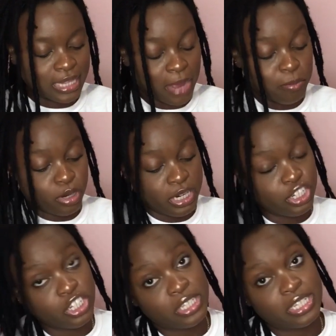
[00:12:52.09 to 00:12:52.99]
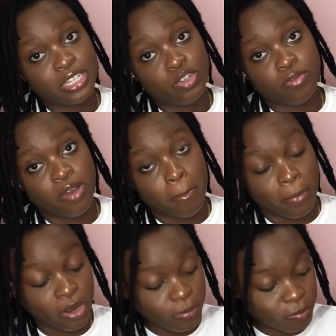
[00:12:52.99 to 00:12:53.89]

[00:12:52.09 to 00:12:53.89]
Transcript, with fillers: I bought this sheet set in November.